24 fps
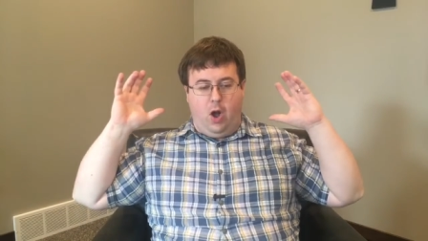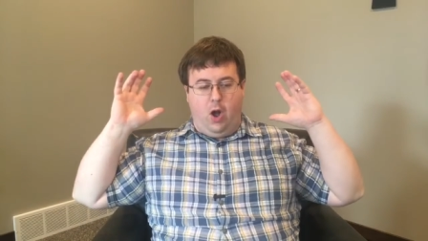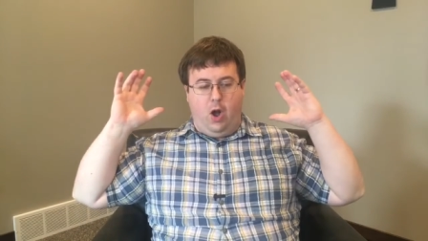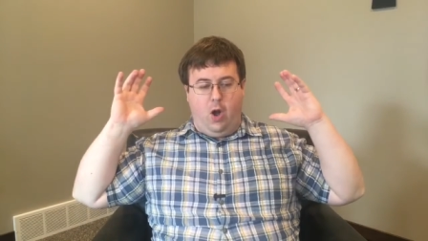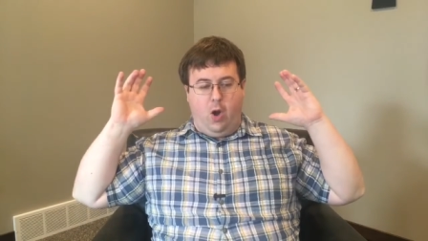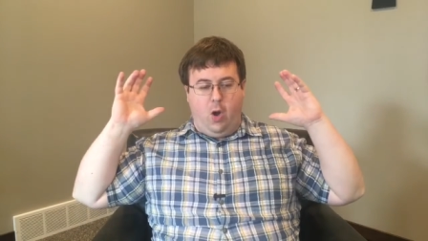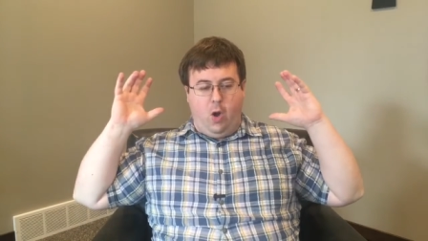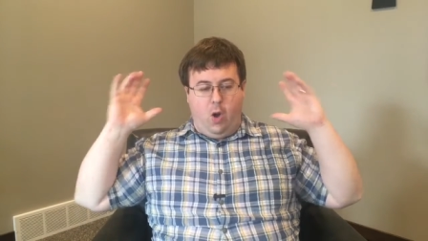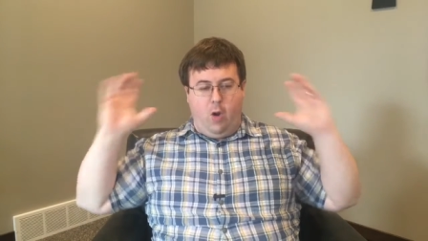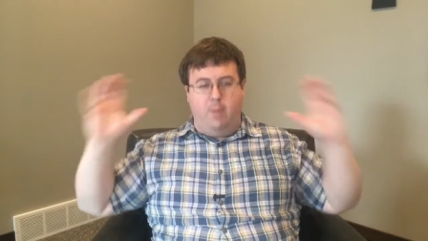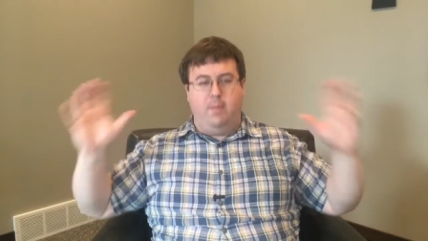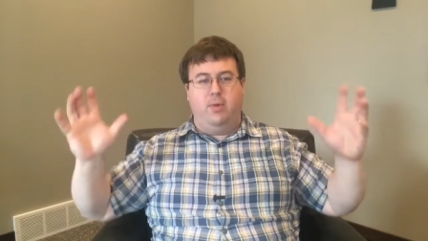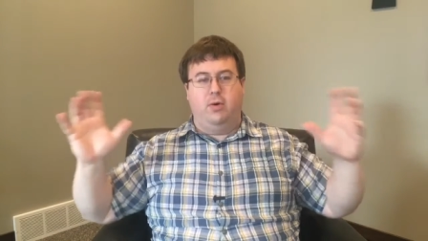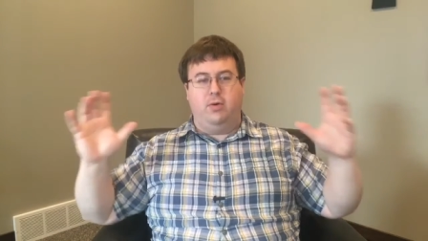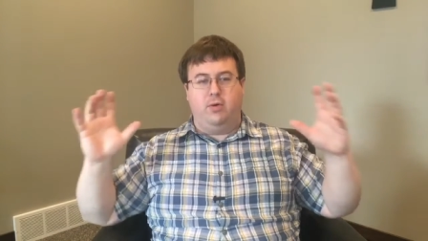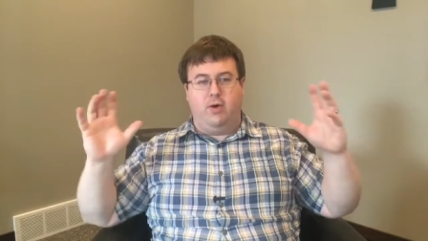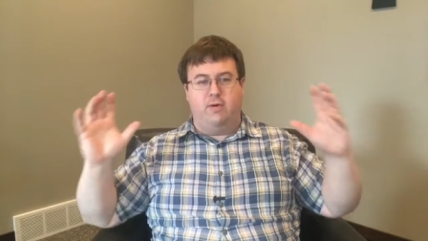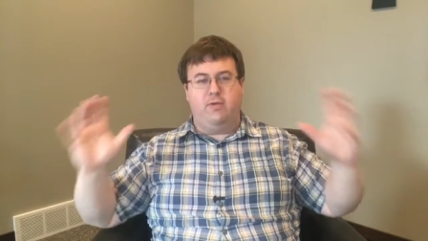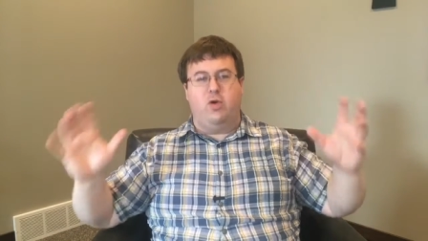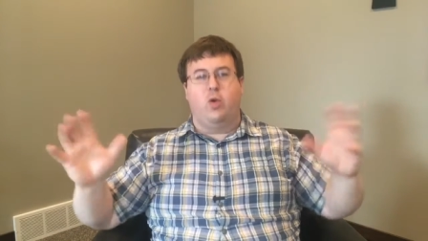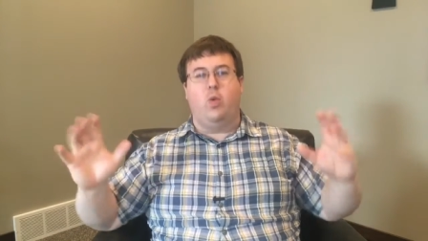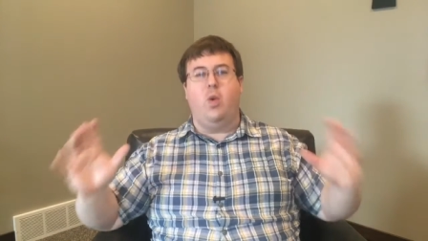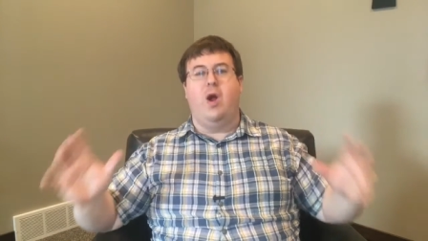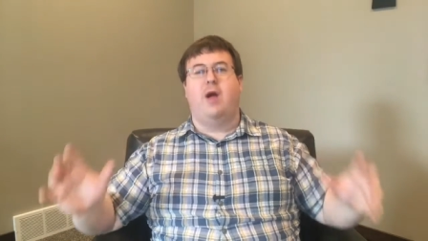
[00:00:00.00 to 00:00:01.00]
almost
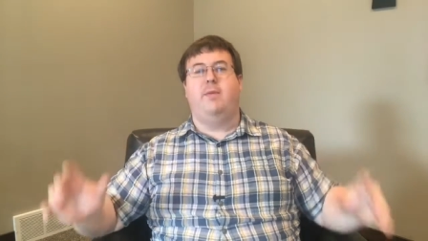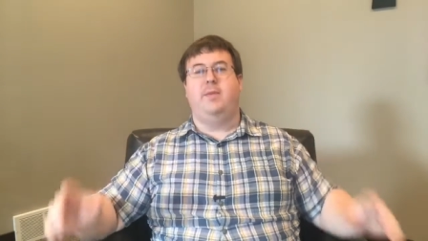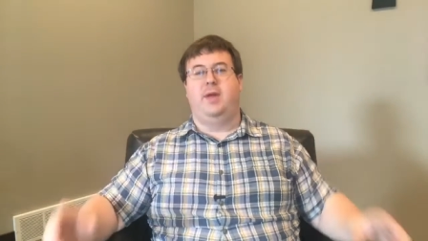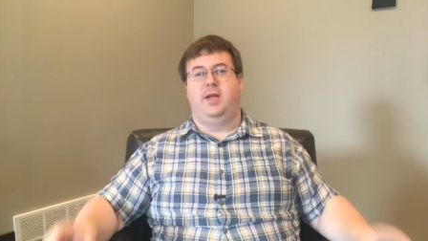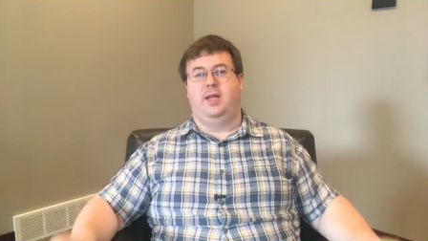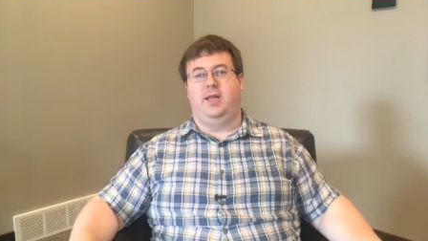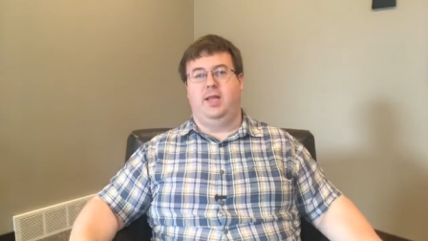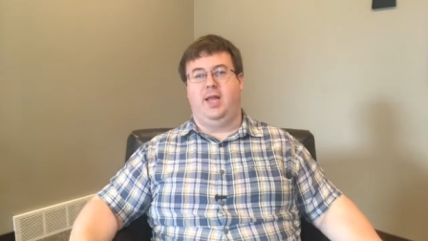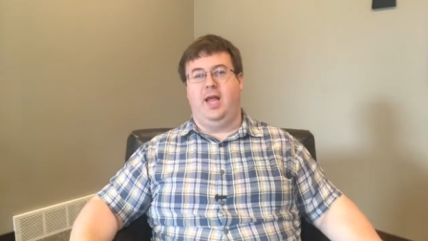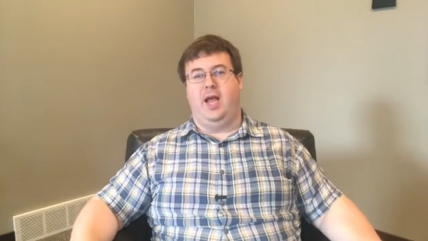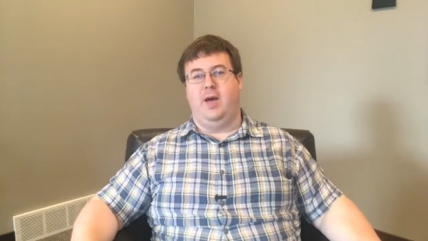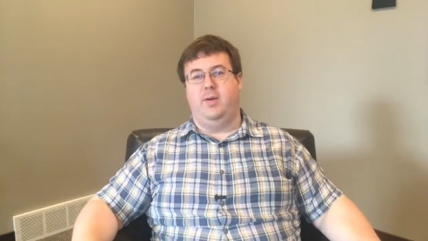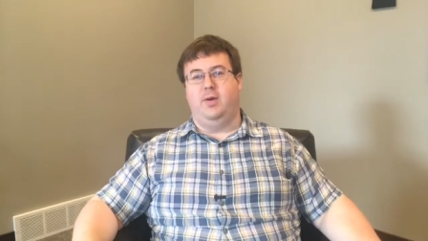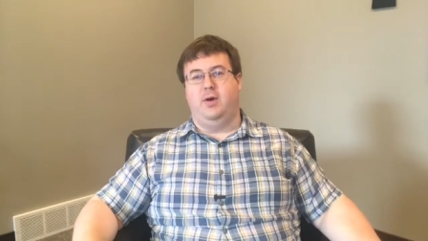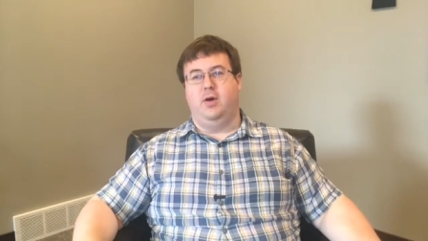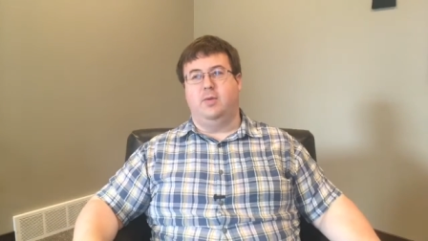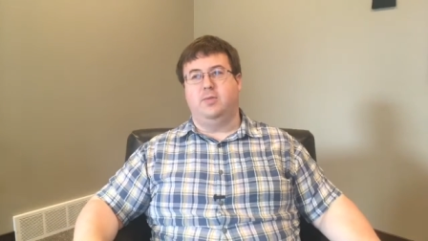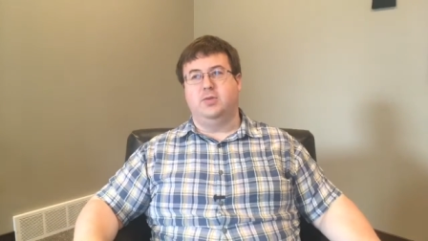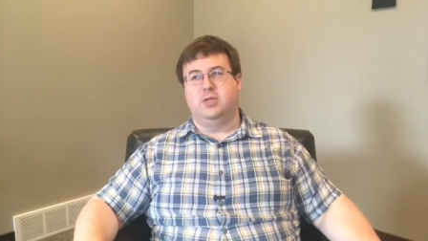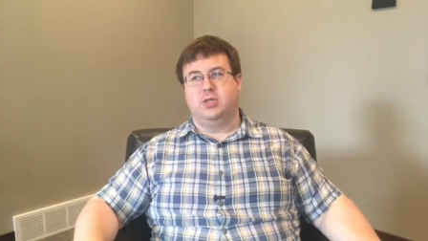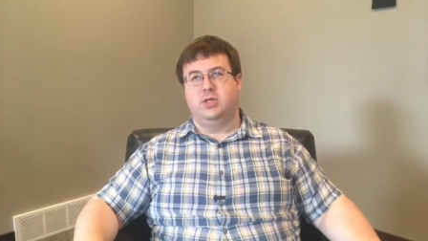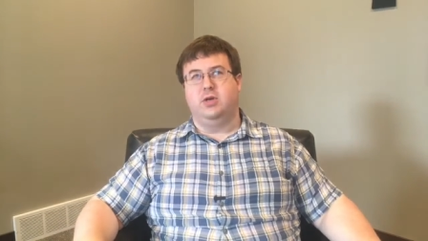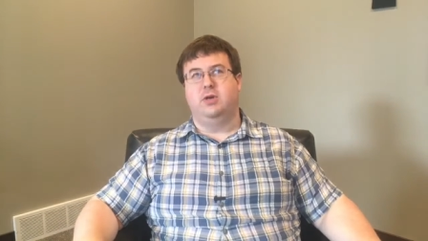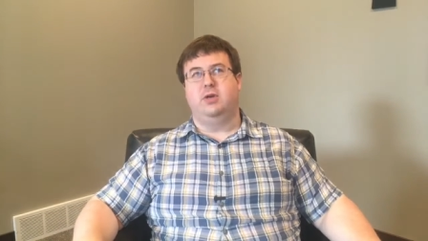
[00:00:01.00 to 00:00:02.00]
overwhelmingly, I would
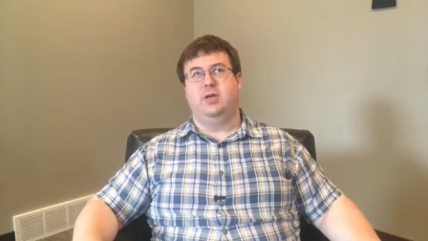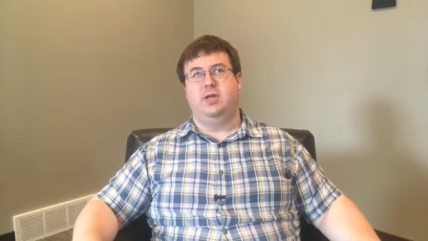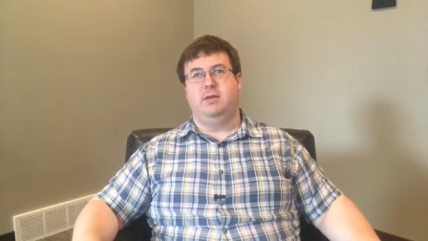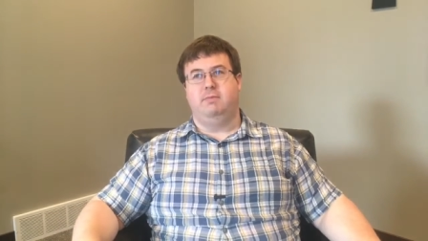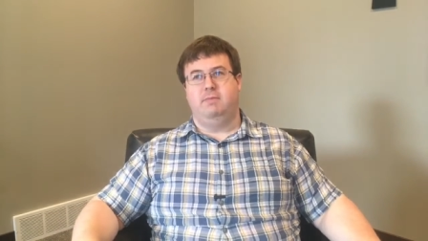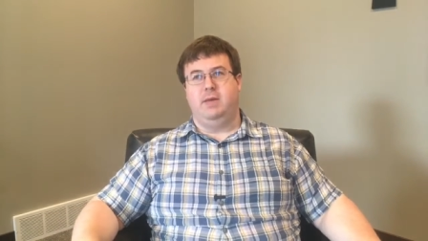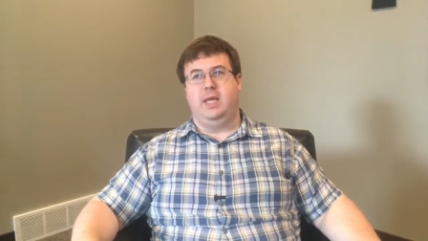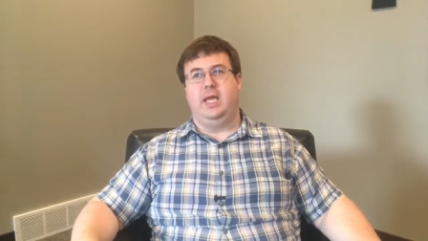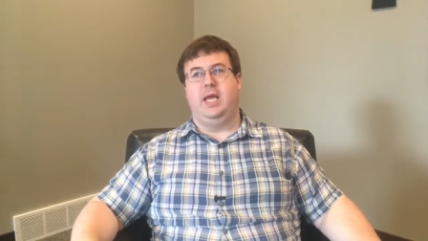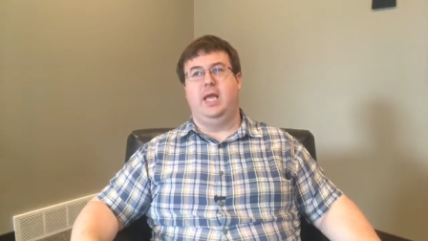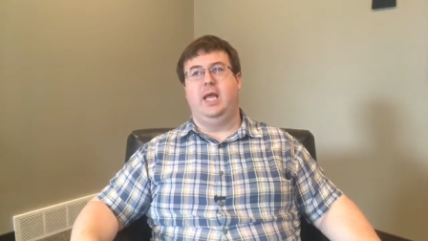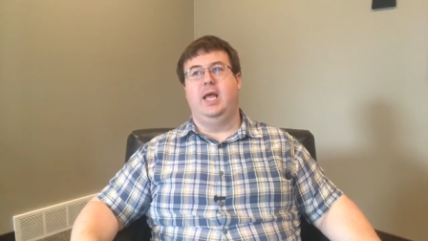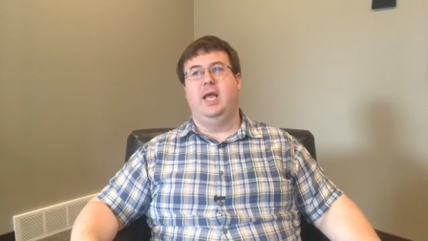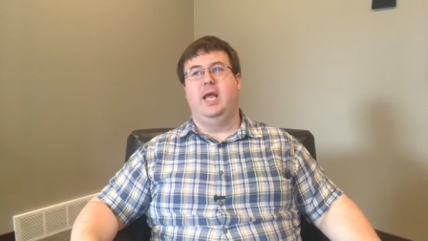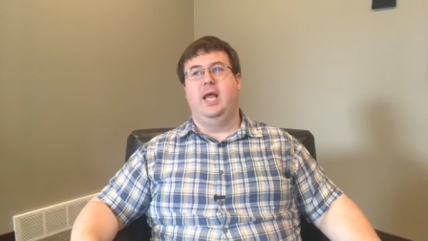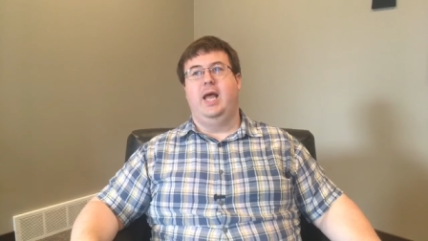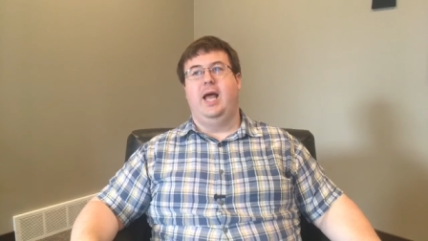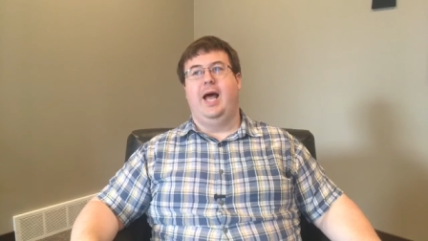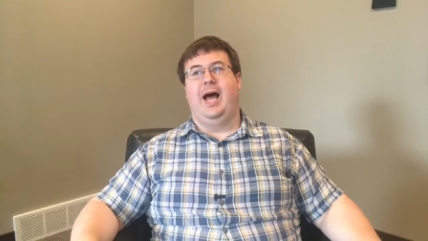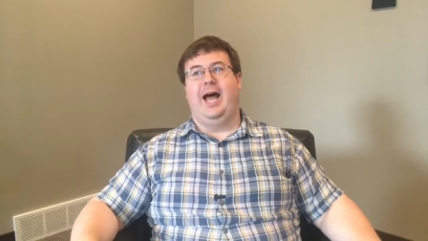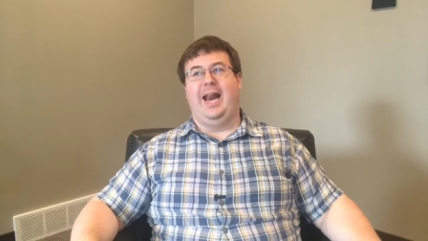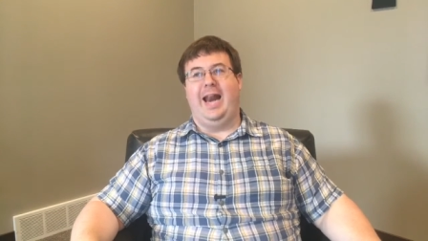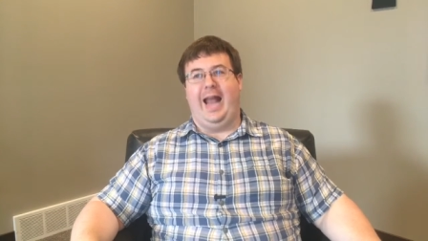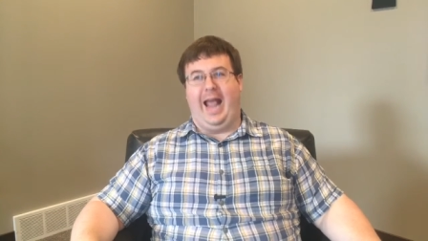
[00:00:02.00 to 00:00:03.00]
almost certainly be
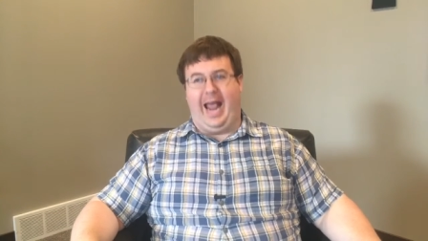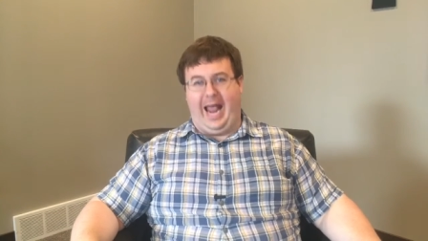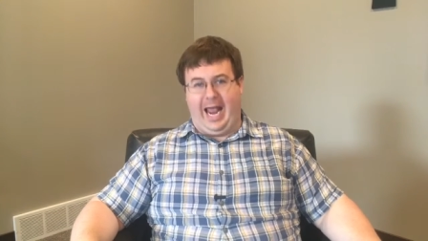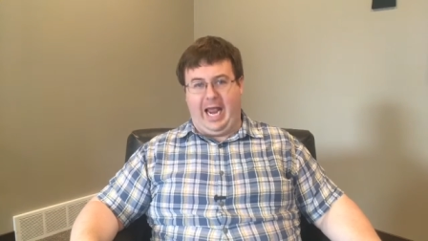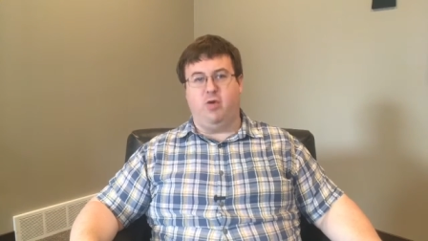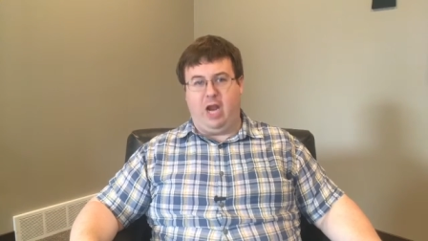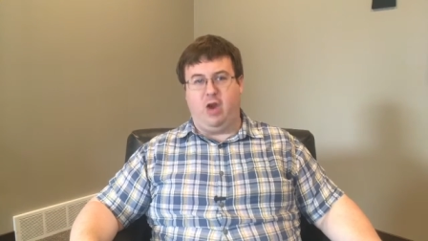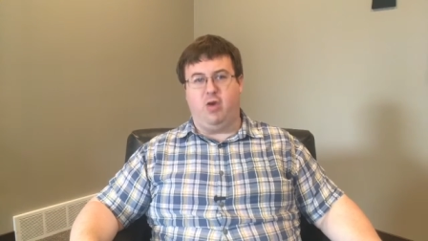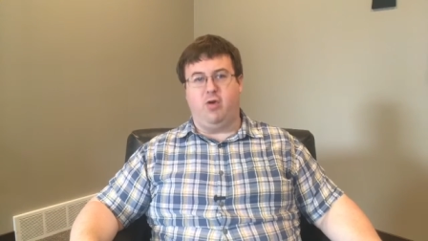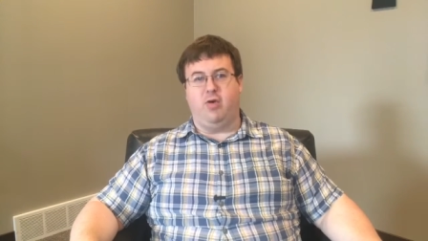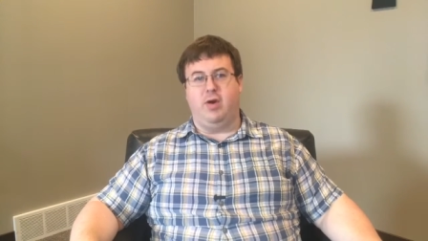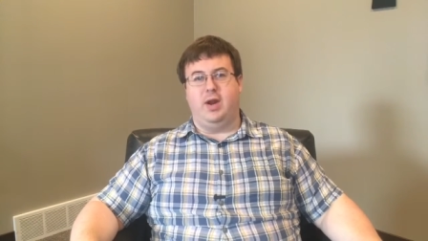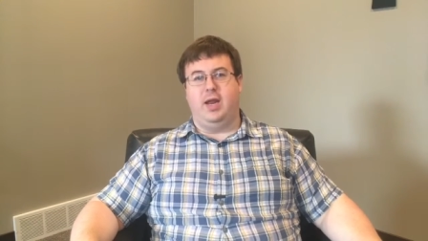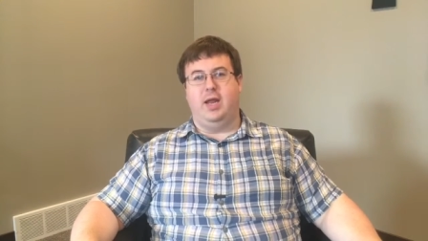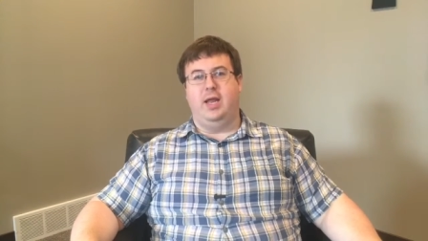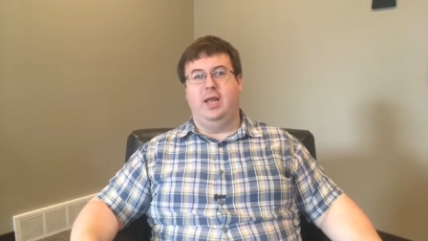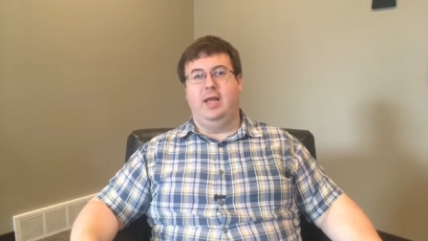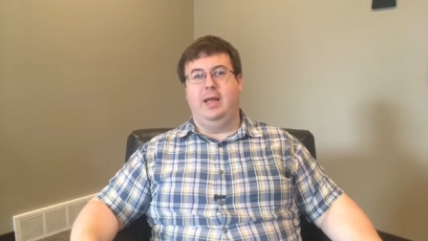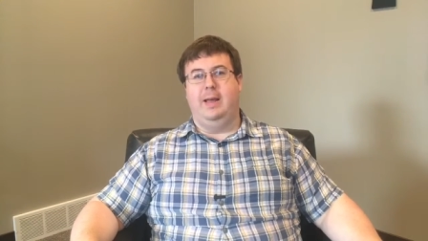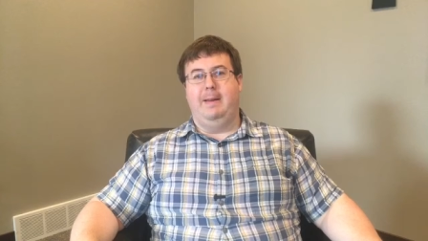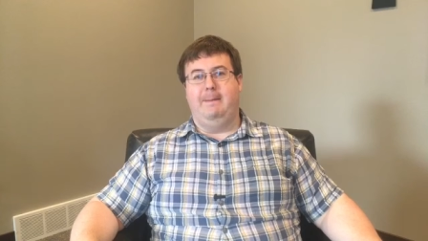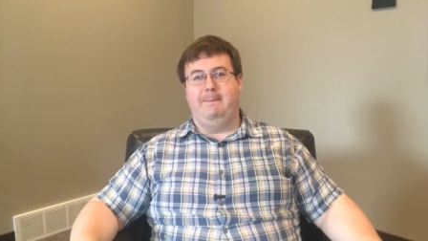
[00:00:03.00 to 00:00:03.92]
an angry,